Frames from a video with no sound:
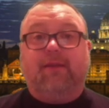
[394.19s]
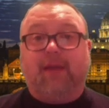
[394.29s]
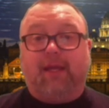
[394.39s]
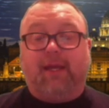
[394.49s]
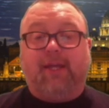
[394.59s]

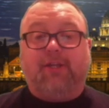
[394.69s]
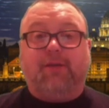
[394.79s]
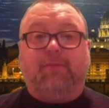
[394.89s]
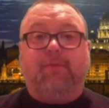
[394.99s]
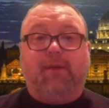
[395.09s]
like
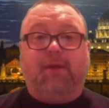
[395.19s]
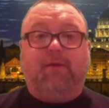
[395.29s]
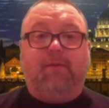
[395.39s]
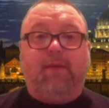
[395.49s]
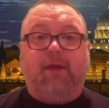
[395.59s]
Egypt,
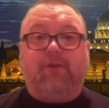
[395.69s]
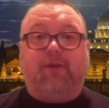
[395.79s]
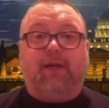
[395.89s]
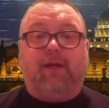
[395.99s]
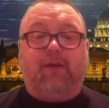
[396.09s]

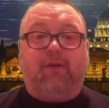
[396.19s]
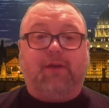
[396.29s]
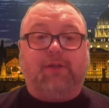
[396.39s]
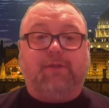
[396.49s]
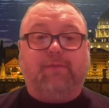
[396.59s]
Mediterranean, and
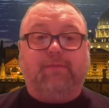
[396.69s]
Greece.